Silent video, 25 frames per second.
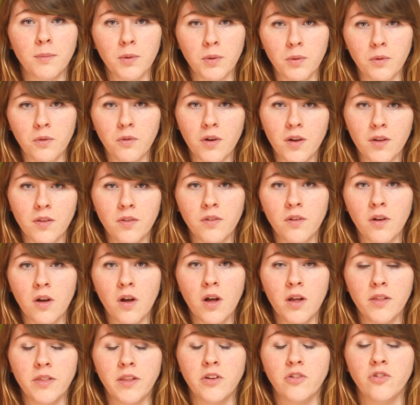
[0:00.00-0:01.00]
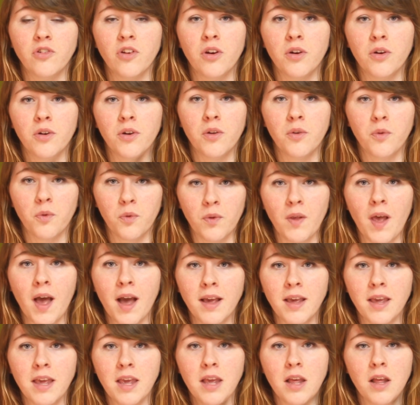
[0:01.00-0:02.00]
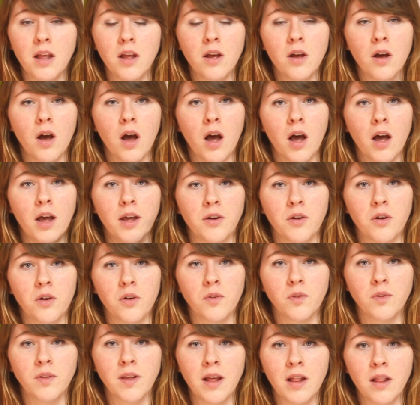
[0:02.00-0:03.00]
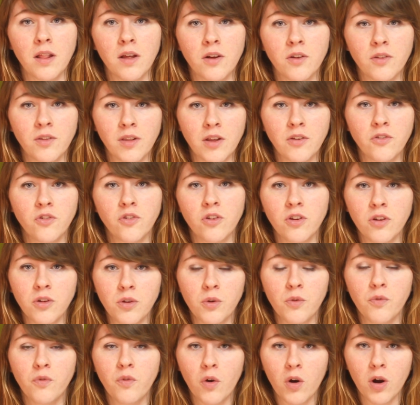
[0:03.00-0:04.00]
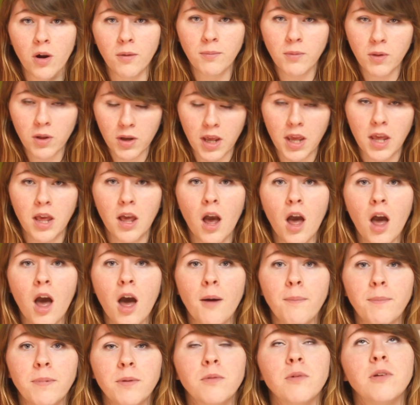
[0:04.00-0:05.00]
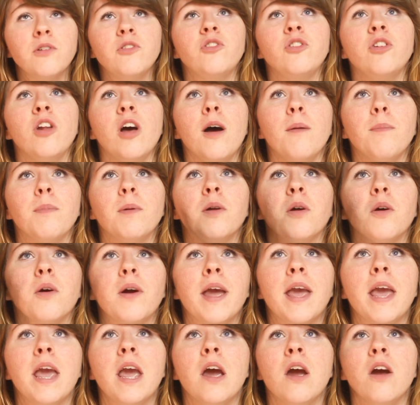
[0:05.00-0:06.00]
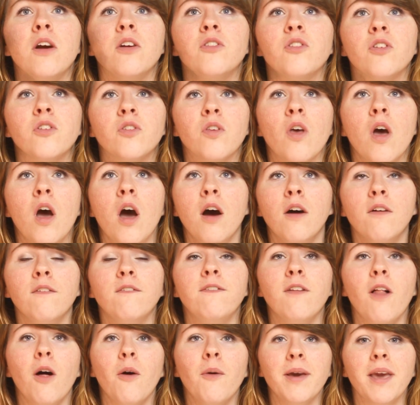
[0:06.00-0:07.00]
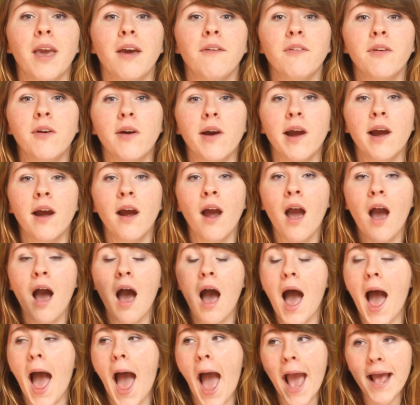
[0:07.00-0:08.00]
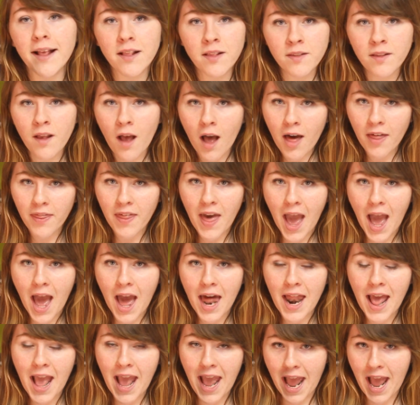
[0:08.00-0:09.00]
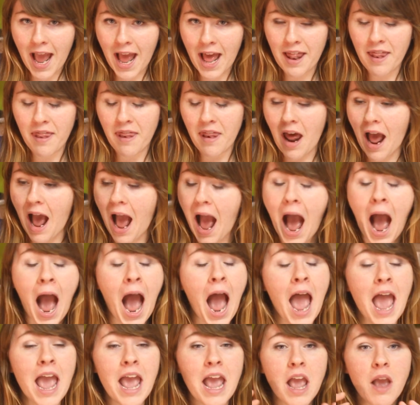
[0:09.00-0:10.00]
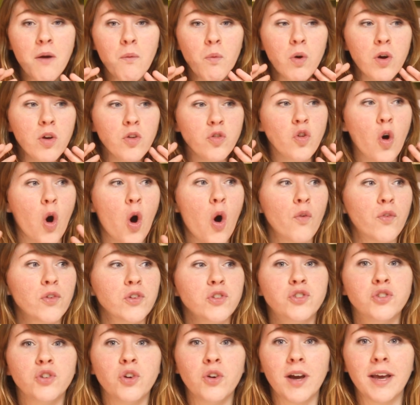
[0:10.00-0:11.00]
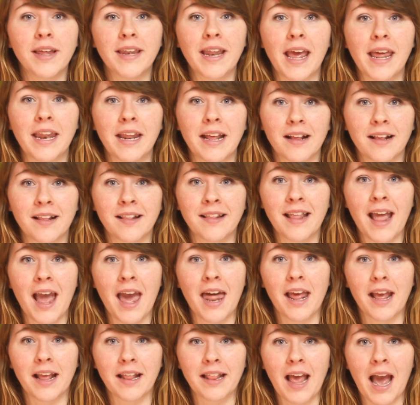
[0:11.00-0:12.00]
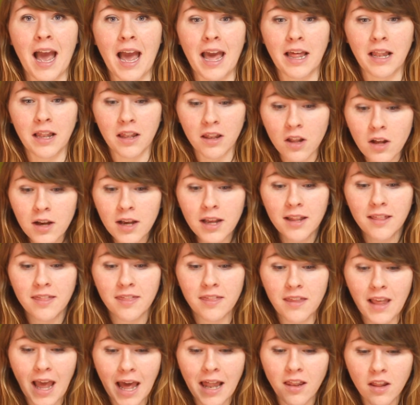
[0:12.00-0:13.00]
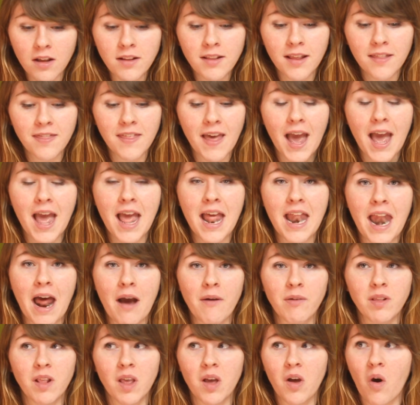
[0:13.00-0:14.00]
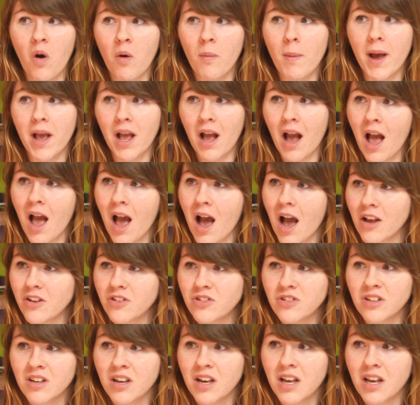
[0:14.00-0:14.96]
Moon Crystal, and they showed Usagi in her Sailor Senshi uniform looking up and reaching up, and her hair just flowing everywhere. I saw that and I was overjoyed and ecstatic. I looked at that and I was like, oh my gosh,